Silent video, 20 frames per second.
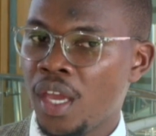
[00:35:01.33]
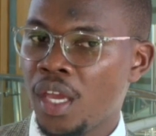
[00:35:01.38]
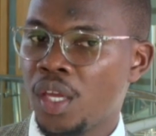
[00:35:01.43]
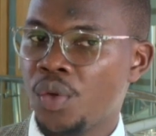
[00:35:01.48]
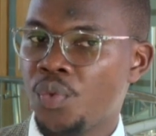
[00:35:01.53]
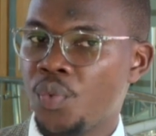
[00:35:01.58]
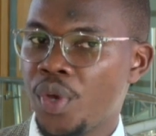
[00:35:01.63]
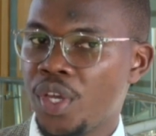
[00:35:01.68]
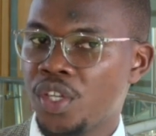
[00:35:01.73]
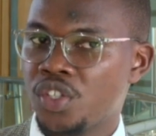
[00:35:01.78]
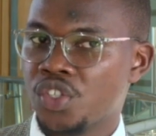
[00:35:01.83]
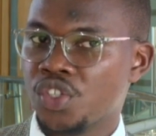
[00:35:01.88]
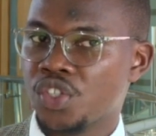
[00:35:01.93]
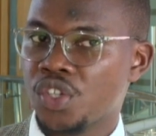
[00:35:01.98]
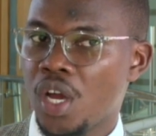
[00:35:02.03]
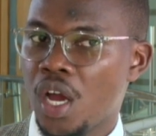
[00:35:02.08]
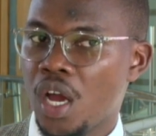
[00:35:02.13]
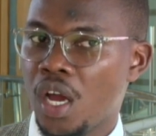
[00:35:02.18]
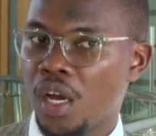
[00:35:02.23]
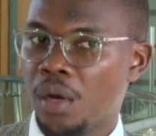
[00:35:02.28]
in which
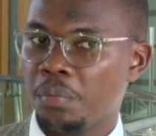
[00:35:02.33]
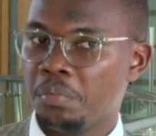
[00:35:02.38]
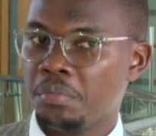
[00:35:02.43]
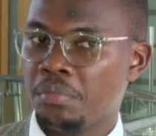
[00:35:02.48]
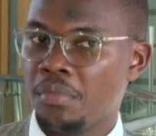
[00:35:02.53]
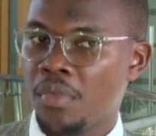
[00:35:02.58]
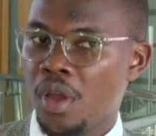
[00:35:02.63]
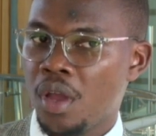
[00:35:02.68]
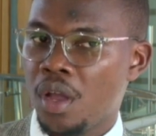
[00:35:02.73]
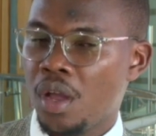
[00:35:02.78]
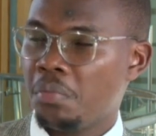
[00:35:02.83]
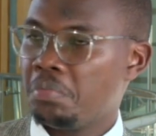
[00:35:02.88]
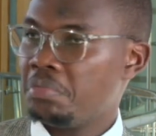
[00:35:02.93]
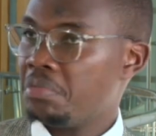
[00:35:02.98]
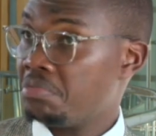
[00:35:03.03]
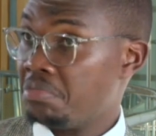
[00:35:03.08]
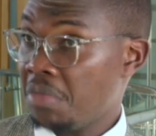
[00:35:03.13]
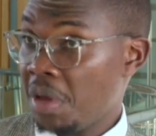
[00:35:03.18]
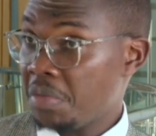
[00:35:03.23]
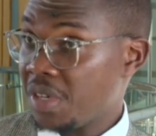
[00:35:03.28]

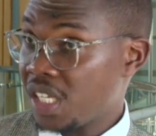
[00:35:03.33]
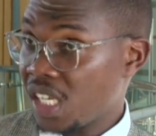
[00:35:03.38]
maybe